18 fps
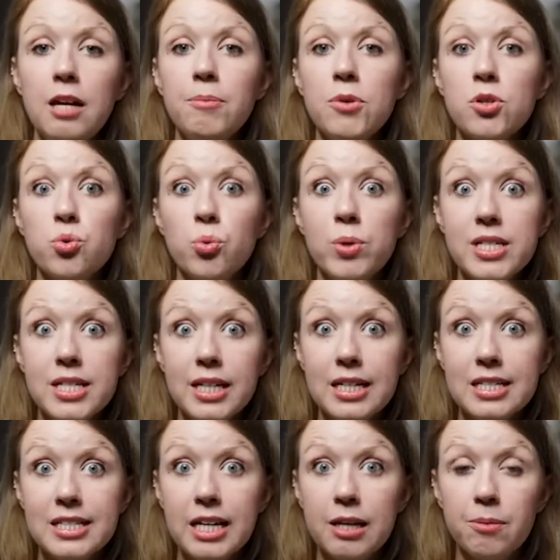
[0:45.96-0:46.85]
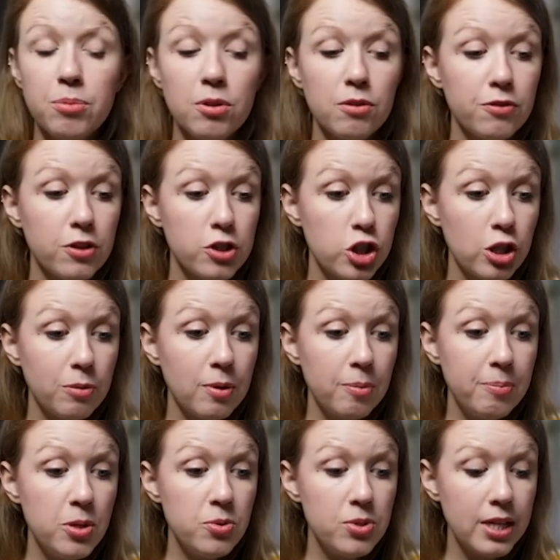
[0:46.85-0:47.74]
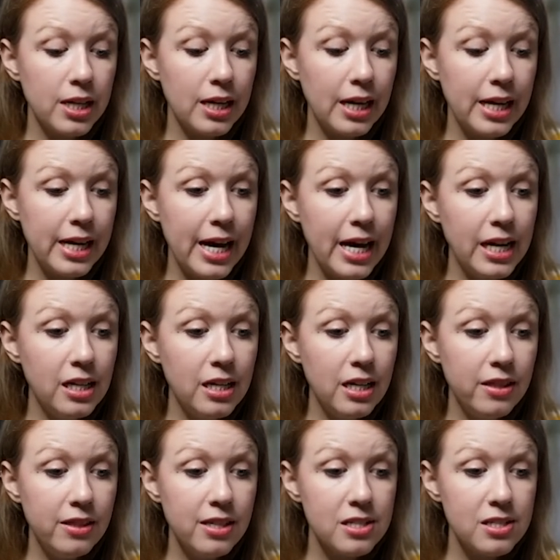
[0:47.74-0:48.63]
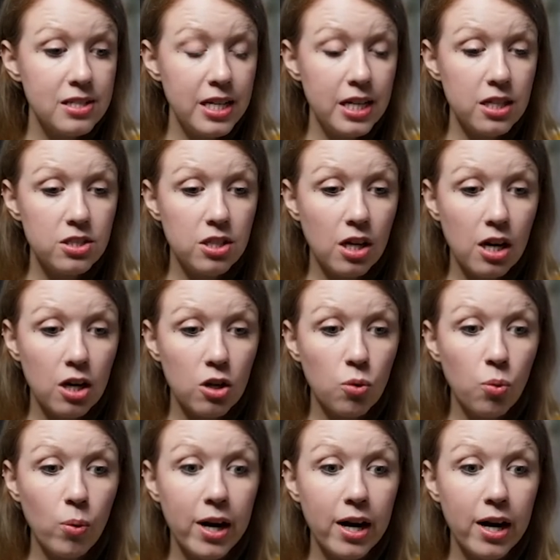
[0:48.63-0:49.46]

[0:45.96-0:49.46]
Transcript: In a most recent example for Shubha Music, I edited this TikTok